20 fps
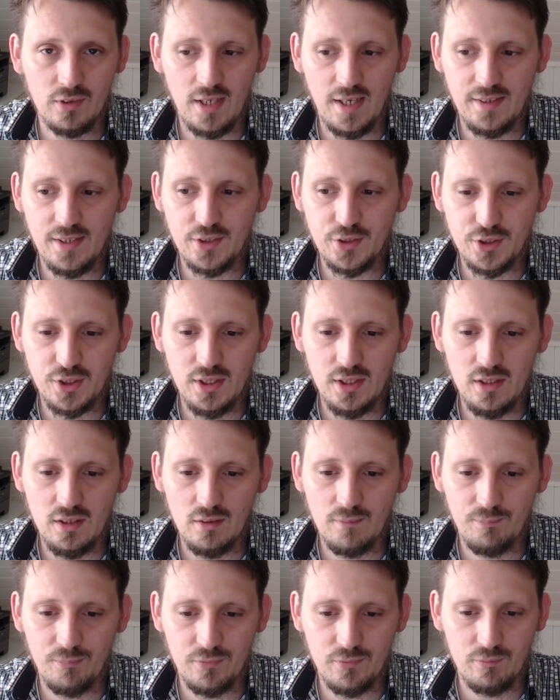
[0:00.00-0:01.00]
energy
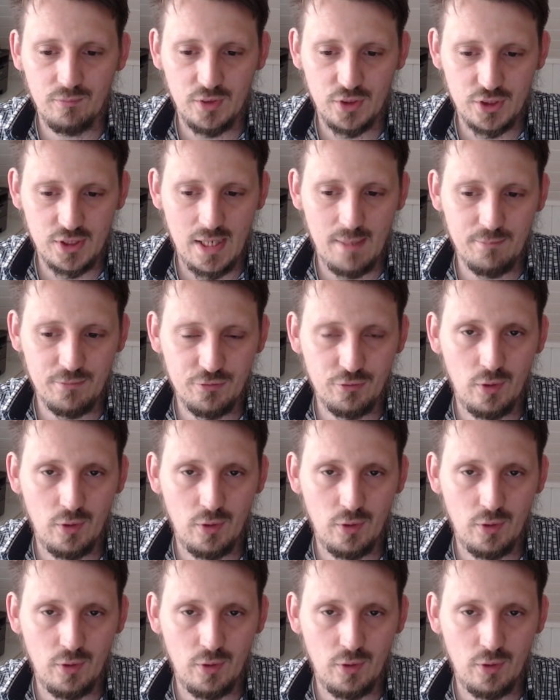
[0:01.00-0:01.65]
which comes from